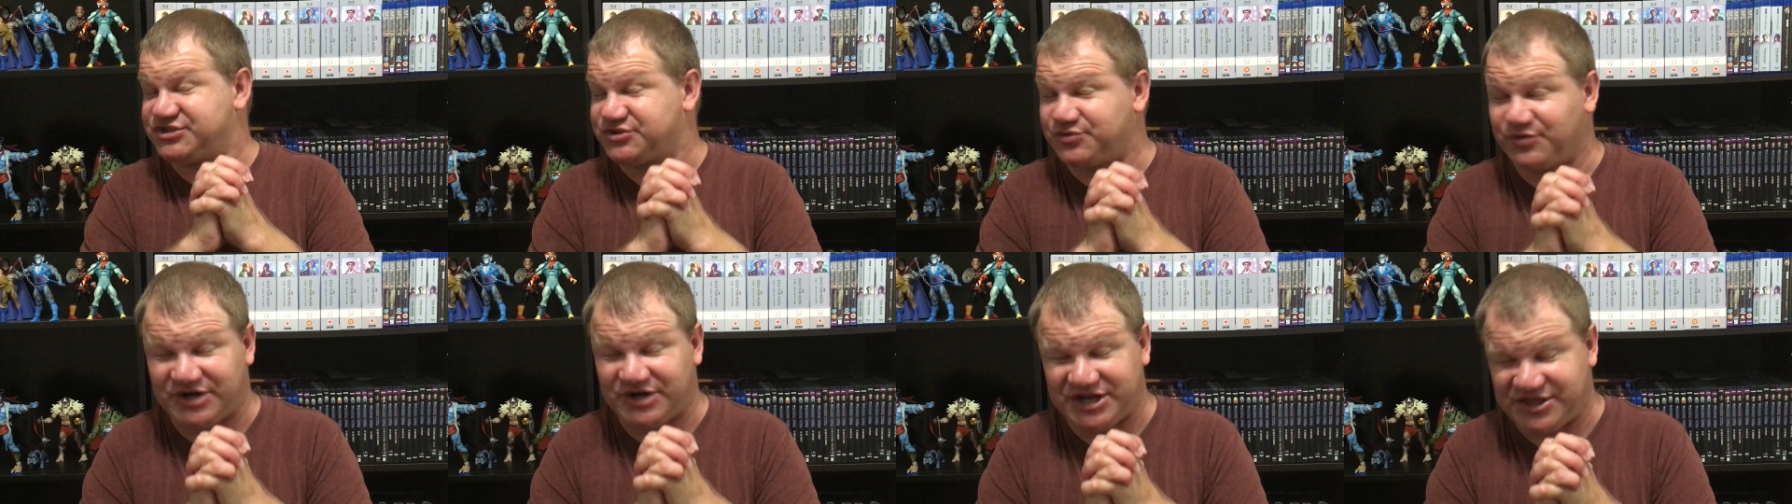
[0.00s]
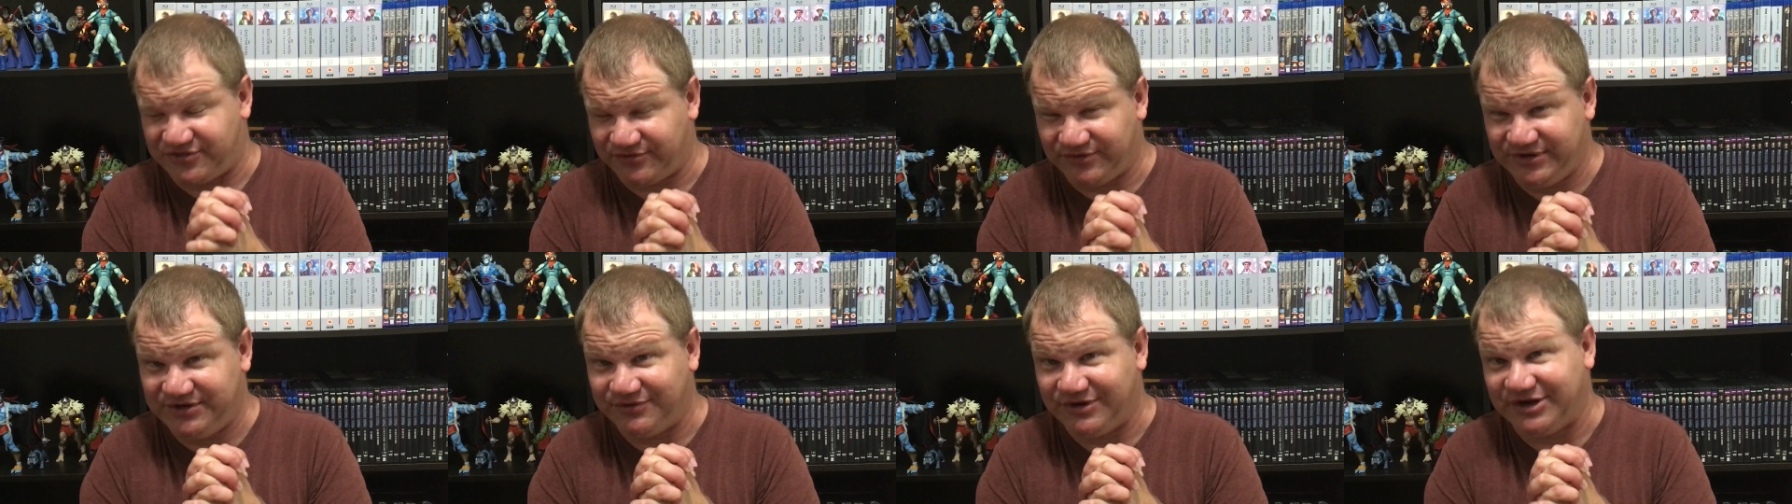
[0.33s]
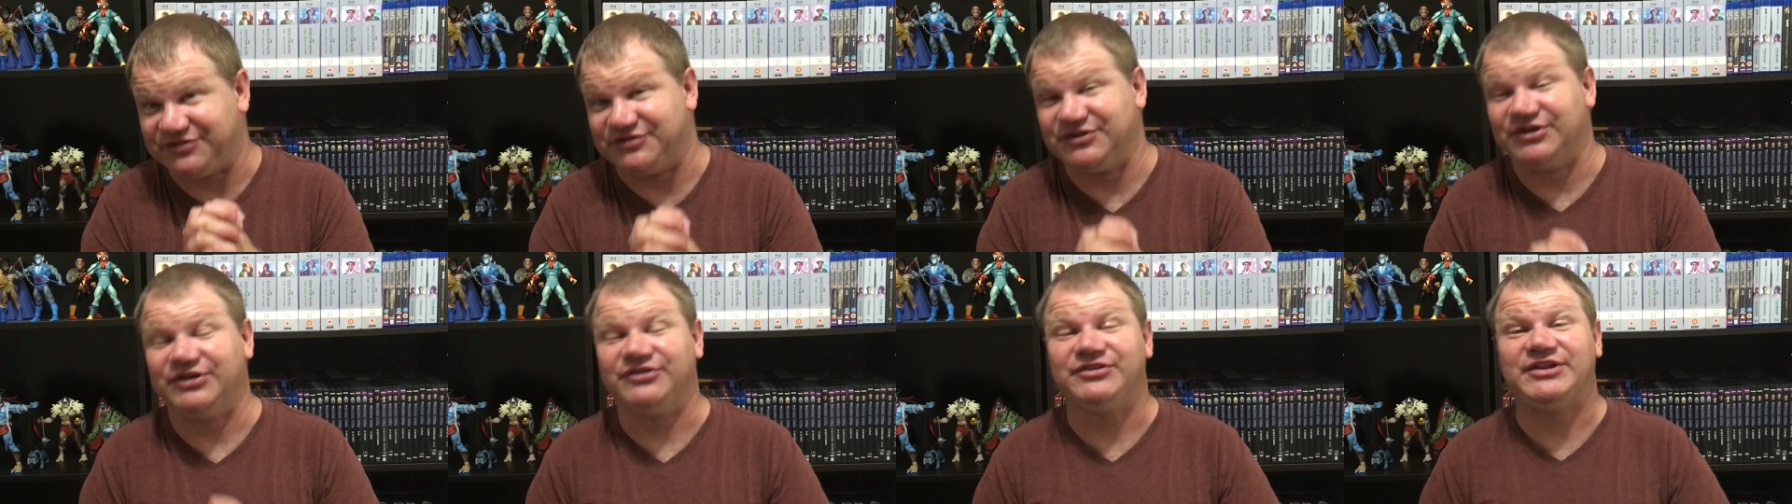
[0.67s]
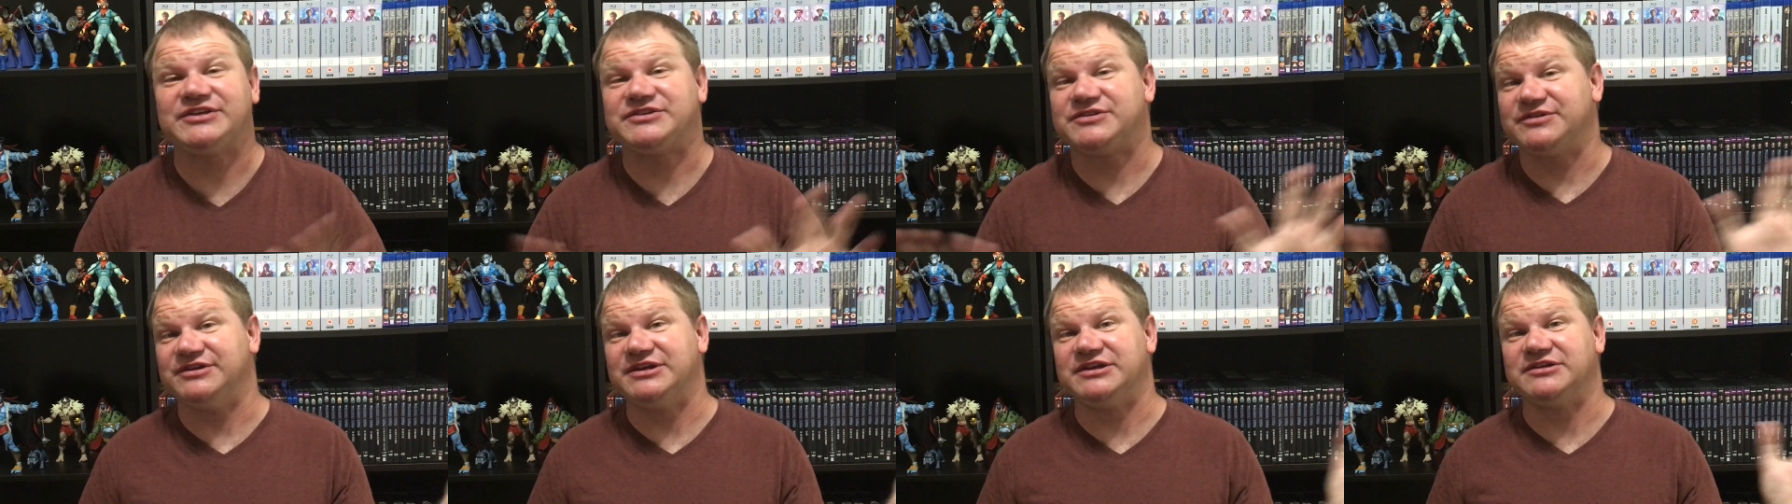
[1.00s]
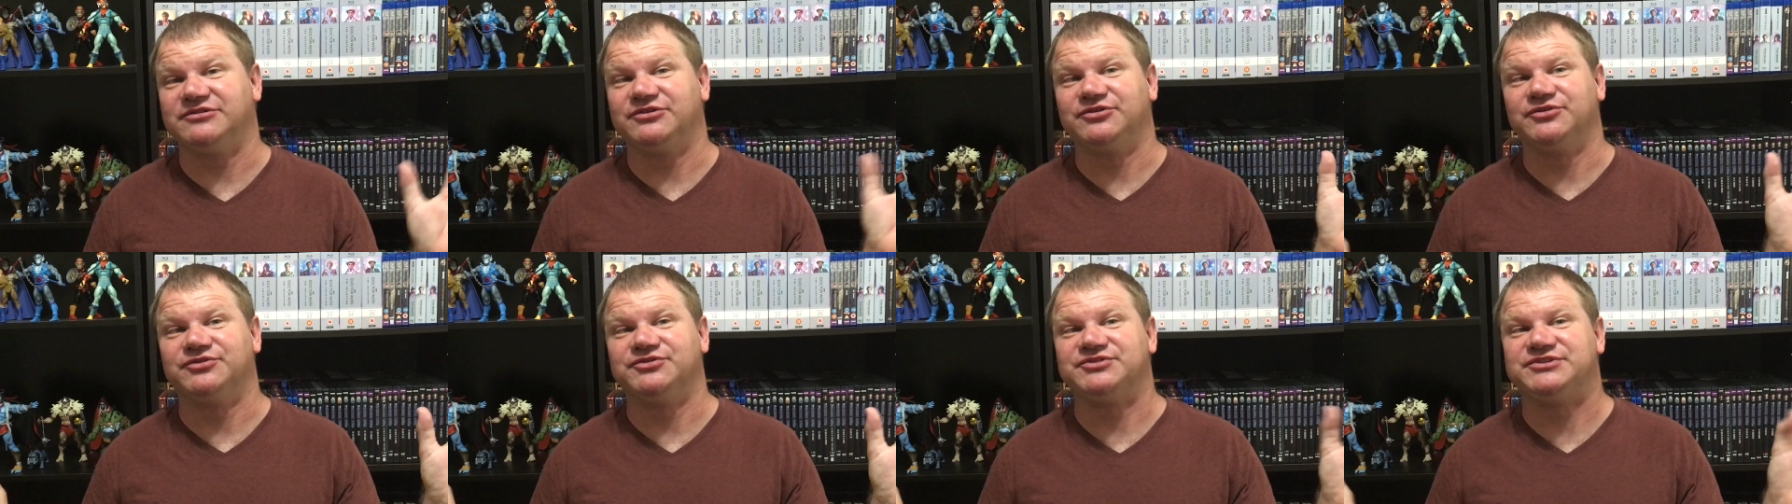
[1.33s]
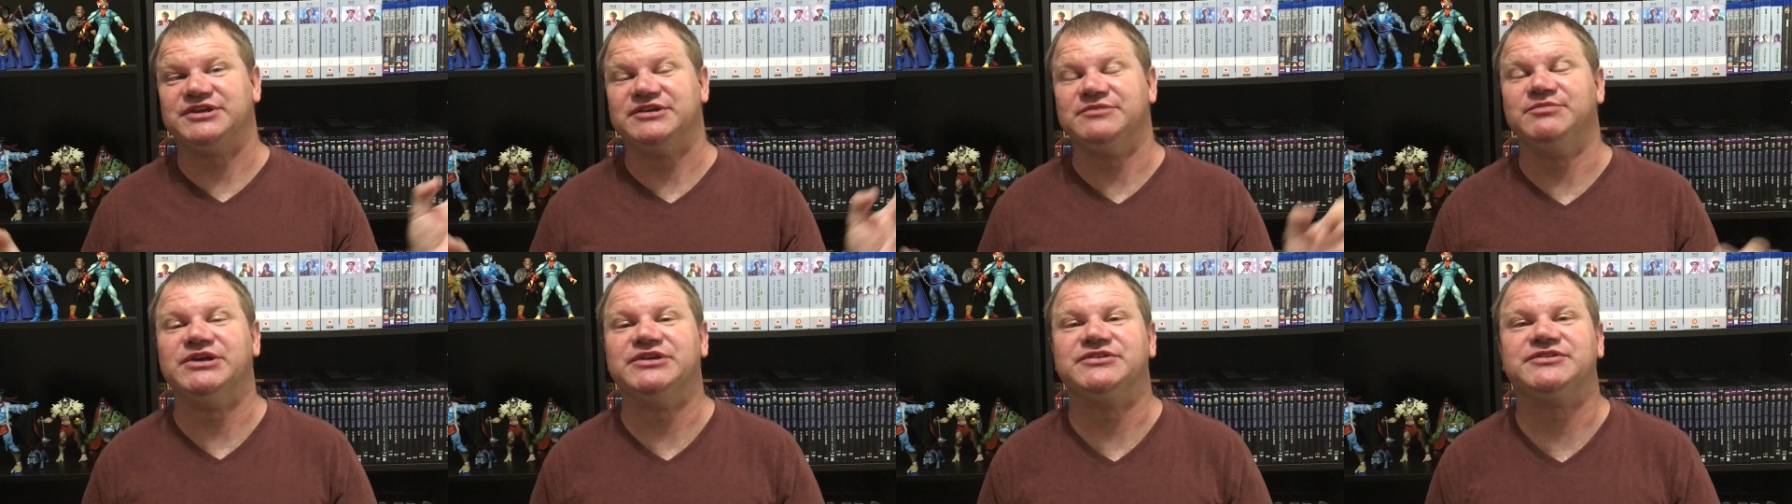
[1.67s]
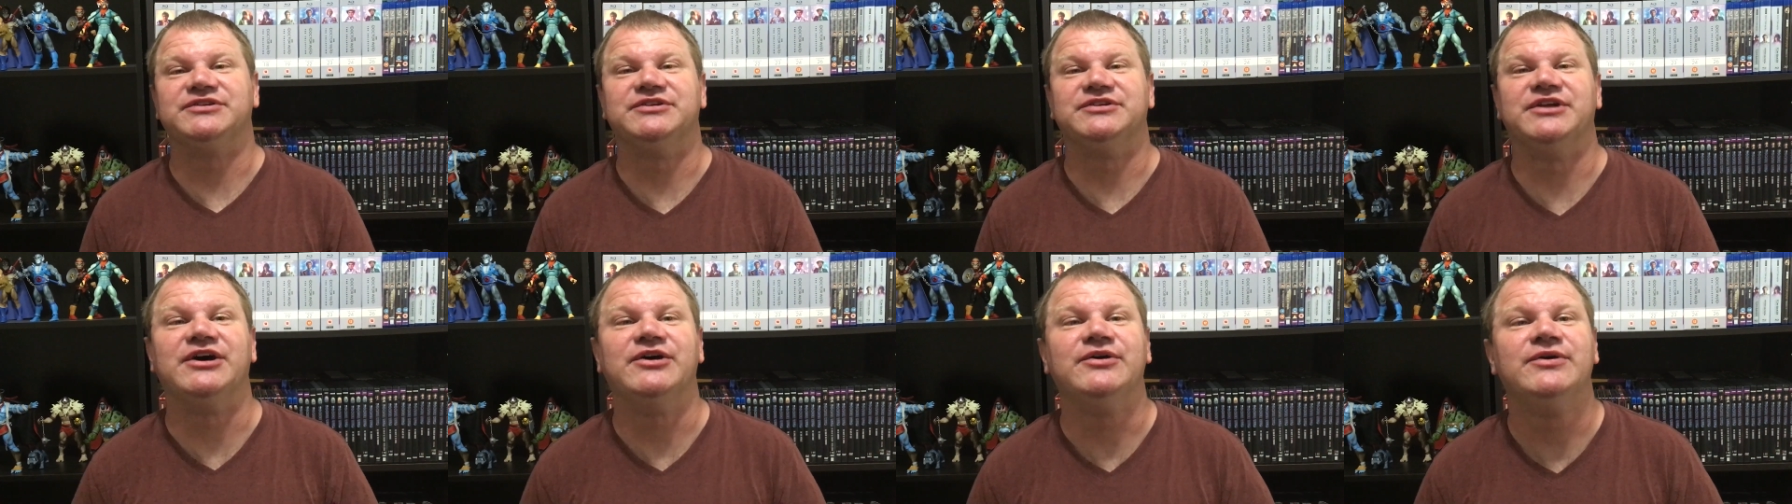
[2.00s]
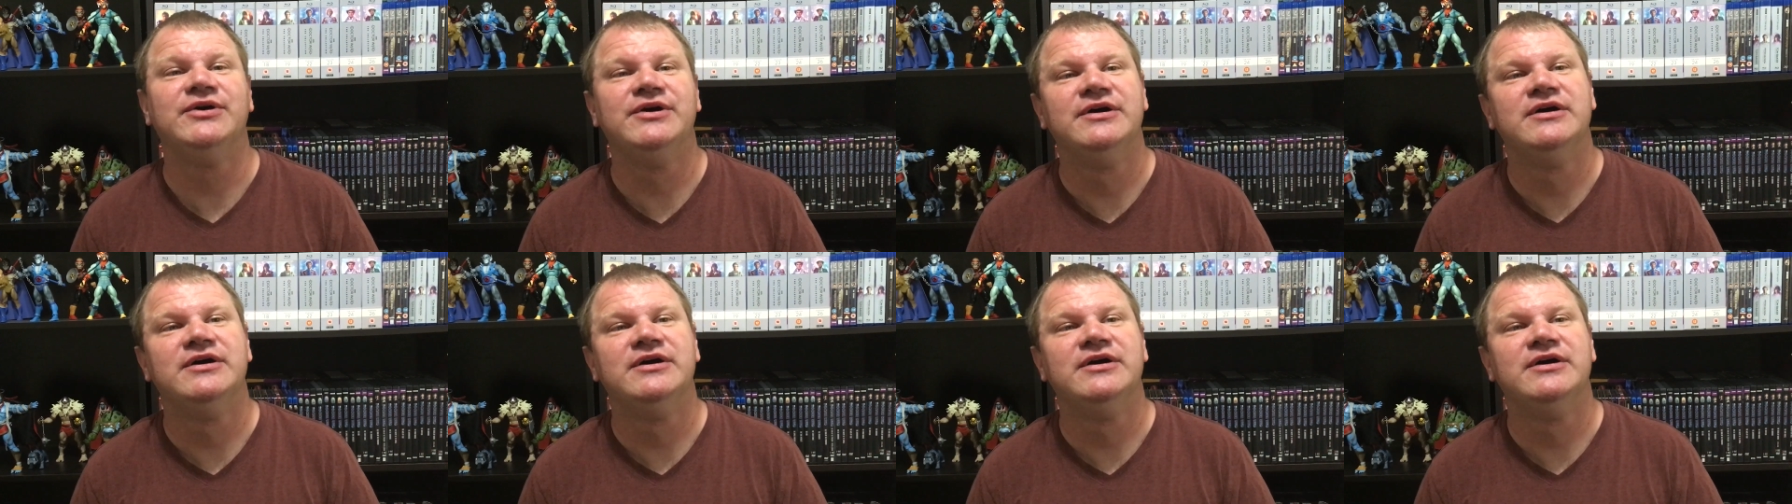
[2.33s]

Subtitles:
23 right there. That's a neat little tidbit to know.